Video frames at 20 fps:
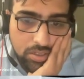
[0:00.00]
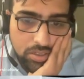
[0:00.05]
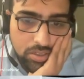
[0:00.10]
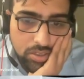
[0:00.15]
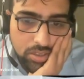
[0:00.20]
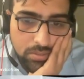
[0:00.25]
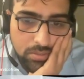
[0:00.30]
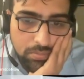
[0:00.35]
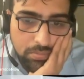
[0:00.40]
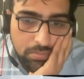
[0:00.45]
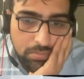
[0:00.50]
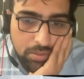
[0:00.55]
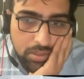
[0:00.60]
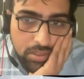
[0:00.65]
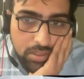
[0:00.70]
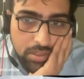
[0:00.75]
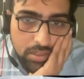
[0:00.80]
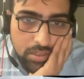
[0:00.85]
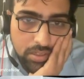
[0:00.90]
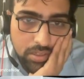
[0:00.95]

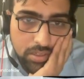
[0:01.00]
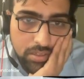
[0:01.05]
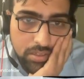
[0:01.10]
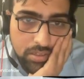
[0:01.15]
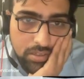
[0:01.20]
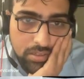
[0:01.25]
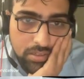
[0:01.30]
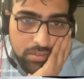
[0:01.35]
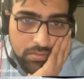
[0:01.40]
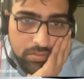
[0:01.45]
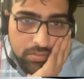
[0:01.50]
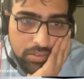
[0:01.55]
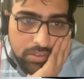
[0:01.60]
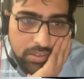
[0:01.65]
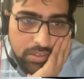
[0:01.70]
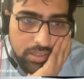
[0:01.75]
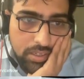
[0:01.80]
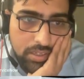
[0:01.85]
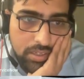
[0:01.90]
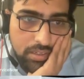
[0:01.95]
Shipments
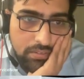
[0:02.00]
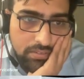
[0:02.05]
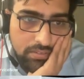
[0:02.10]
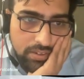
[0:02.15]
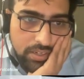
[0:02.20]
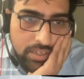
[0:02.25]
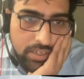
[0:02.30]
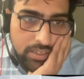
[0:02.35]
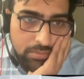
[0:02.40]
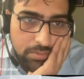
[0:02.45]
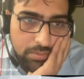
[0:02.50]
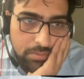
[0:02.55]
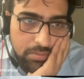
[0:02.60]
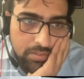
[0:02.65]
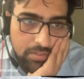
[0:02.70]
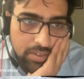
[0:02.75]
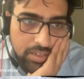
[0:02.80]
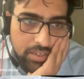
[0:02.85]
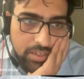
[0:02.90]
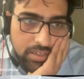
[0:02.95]
with career FedEx,
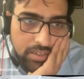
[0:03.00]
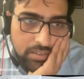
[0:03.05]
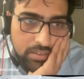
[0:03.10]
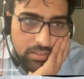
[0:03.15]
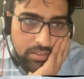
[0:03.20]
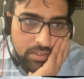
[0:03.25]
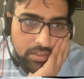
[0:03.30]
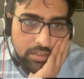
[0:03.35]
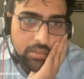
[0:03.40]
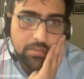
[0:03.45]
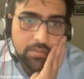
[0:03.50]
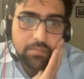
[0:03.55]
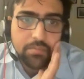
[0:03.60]
maybe we can ask.